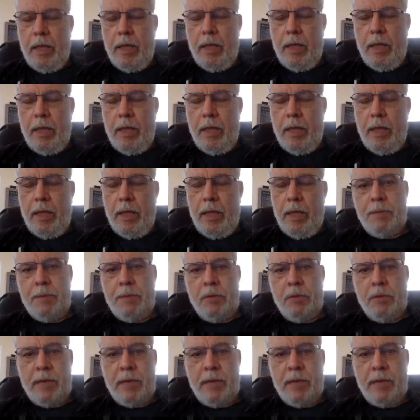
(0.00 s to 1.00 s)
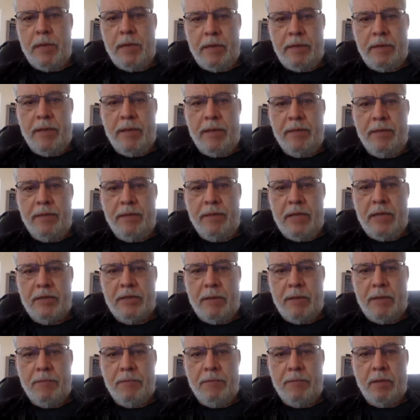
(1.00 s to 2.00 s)
I can say about that
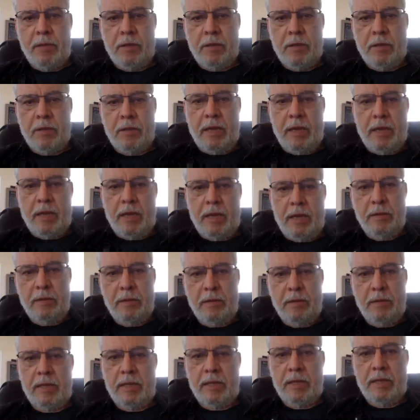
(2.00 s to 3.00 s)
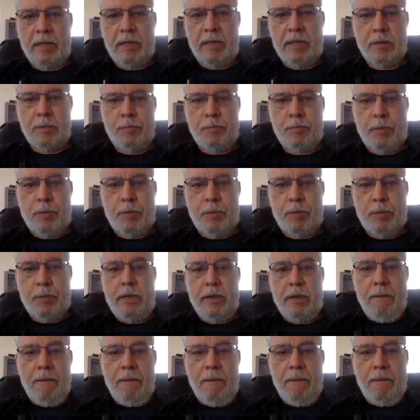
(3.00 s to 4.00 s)
that's something that's
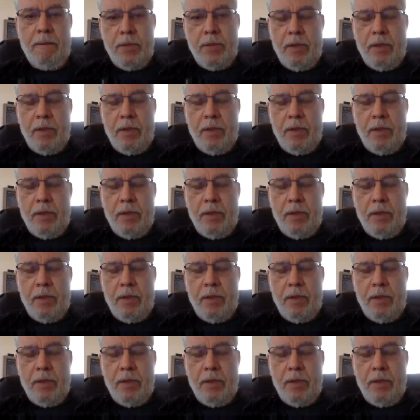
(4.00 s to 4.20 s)
probably